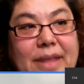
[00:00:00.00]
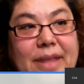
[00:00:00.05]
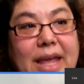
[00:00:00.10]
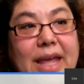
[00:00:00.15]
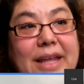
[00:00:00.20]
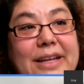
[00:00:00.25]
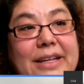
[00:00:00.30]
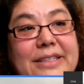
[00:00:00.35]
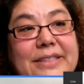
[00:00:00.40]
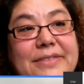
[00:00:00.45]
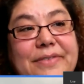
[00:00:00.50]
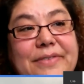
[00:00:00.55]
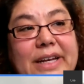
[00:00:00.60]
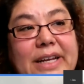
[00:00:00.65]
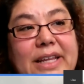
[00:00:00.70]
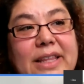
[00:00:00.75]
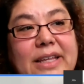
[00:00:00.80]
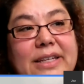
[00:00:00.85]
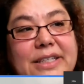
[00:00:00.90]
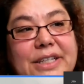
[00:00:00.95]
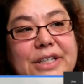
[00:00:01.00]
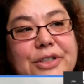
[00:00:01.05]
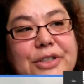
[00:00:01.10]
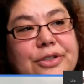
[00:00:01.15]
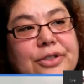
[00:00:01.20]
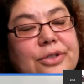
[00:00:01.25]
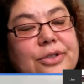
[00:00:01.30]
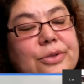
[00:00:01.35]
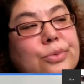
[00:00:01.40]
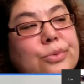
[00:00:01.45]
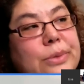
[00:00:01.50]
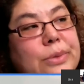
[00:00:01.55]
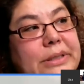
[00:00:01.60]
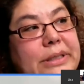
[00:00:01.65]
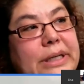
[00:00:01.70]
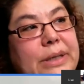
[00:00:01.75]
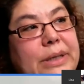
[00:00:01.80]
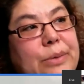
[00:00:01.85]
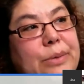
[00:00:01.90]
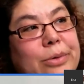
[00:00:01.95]
And it's funny, the teachers are
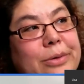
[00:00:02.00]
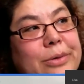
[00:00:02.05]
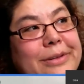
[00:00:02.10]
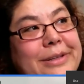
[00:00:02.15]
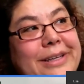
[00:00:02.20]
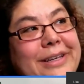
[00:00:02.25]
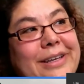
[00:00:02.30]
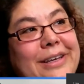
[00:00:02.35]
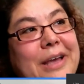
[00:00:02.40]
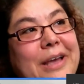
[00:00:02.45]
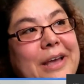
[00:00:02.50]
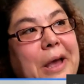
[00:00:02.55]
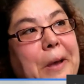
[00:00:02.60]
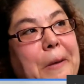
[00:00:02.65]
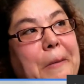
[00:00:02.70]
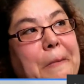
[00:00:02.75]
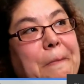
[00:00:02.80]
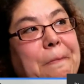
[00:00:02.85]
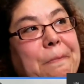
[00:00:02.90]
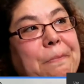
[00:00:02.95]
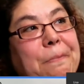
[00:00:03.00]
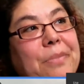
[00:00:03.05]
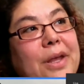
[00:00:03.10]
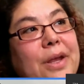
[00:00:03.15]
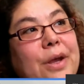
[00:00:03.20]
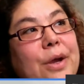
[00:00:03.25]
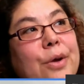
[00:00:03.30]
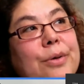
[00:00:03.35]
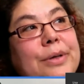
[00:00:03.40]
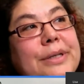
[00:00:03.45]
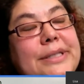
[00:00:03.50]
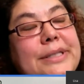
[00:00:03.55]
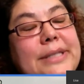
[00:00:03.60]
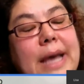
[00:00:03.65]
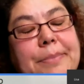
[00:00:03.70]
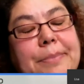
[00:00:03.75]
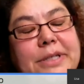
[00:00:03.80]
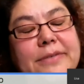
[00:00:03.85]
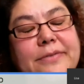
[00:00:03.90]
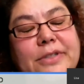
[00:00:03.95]
really, really
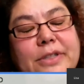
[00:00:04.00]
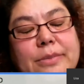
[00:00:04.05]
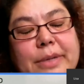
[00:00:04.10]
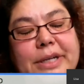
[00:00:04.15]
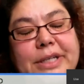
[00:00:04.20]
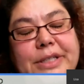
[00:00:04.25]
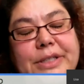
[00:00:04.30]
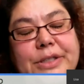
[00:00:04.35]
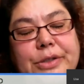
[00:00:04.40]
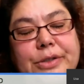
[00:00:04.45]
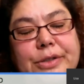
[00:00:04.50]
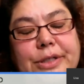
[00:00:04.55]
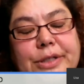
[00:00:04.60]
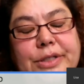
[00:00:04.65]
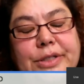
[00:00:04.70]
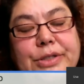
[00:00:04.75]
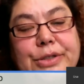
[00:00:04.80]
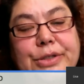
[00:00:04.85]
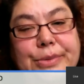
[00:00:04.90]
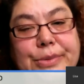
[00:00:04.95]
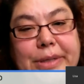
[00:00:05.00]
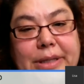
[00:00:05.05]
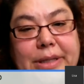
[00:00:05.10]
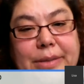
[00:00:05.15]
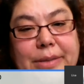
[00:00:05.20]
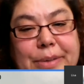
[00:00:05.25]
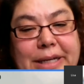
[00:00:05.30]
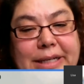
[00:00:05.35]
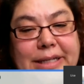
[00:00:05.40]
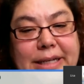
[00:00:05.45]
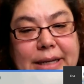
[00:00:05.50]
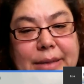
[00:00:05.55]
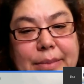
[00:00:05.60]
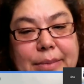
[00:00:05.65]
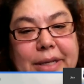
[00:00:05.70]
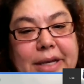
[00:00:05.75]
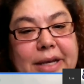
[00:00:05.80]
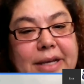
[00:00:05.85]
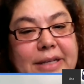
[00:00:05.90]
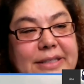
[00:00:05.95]
receptive to my students doing the PD
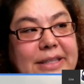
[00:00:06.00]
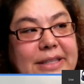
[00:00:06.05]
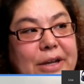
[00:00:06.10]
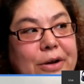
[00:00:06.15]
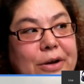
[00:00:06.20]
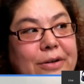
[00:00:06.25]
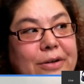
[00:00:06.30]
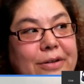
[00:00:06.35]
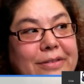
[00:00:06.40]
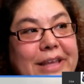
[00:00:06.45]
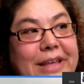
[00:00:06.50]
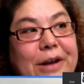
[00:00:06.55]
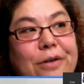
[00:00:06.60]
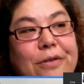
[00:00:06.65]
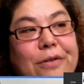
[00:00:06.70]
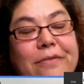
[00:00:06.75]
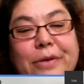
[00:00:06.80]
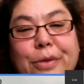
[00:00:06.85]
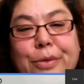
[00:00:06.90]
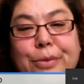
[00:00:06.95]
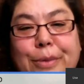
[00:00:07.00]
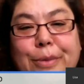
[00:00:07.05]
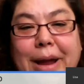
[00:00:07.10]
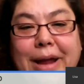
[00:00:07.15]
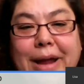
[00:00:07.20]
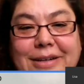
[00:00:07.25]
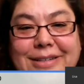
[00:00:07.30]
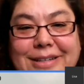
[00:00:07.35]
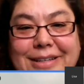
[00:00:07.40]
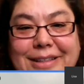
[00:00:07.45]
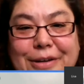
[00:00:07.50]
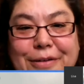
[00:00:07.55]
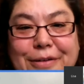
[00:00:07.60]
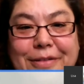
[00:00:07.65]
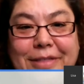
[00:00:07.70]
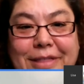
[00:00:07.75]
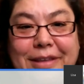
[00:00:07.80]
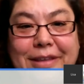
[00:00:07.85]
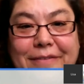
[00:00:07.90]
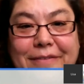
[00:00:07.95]
because they don't feel threatened,
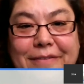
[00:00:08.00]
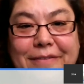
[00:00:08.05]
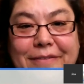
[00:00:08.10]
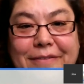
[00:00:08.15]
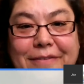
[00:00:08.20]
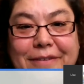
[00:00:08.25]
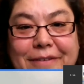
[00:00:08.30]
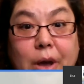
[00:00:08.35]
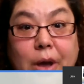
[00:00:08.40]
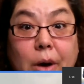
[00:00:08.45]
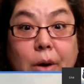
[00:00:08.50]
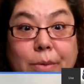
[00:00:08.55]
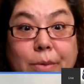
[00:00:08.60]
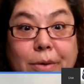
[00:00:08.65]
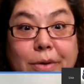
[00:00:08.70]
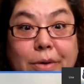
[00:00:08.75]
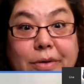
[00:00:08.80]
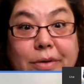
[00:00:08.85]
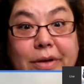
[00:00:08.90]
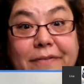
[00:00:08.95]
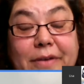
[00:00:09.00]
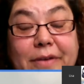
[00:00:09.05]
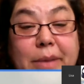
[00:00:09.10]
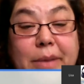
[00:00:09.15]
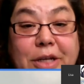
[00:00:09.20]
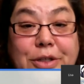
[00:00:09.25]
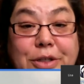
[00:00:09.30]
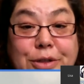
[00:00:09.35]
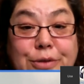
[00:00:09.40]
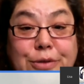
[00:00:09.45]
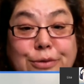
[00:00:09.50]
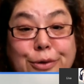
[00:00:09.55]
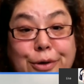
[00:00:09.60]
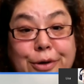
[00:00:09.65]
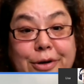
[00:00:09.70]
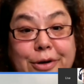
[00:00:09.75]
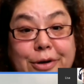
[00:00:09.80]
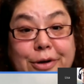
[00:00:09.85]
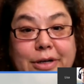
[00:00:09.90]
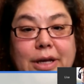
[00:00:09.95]
and they feel like, oh, well, if it makes you
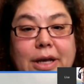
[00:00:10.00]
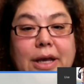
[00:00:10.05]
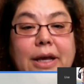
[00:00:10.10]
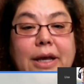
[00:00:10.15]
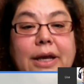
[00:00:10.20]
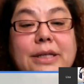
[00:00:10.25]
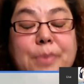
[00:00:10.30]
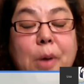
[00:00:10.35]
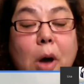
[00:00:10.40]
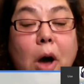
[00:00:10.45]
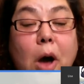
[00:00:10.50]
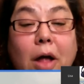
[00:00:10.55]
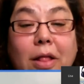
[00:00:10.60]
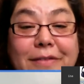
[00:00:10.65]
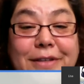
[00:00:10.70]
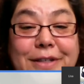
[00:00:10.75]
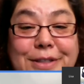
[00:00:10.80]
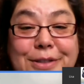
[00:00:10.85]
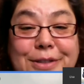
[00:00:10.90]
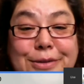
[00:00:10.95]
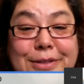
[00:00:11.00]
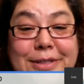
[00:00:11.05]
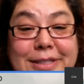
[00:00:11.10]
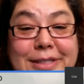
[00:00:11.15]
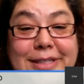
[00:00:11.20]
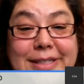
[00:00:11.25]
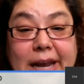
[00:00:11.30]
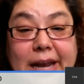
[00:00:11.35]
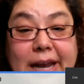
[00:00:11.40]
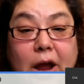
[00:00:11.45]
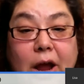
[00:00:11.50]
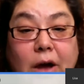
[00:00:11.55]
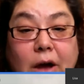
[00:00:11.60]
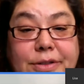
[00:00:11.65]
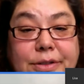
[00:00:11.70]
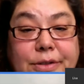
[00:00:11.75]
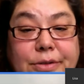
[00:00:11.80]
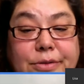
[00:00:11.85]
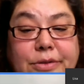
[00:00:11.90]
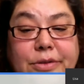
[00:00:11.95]
learn, because all of the students that I
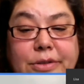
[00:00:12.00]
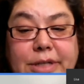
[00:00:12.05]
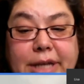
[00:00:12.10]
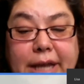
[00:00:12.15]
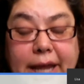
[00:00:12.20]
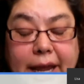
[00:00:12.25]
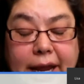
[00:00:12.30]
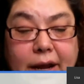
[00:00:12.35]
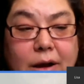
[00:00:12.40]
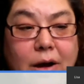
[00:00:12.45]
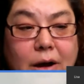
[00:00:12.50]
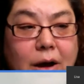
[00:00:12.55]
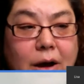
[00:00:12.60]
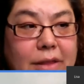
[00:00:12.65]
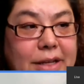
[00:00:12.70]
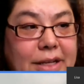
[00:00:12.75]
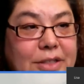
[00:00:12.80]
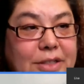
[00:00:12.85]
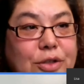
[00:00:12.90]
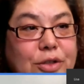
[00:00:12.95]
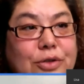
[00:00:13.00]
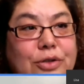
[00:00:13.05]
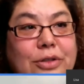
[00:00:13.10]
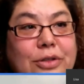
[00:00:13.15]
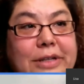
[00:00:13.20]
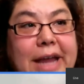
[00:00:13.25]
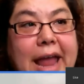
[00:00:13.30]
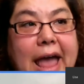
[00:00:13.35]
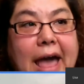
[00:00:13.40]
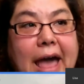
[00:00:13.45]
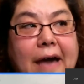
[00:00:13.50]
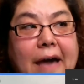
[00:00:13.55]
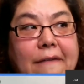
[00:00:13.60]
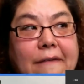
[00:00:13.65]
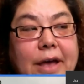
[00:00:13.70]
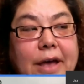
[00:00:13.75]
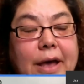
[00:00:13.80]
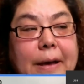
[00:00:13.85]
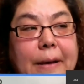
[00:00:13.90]
also take on these usually have,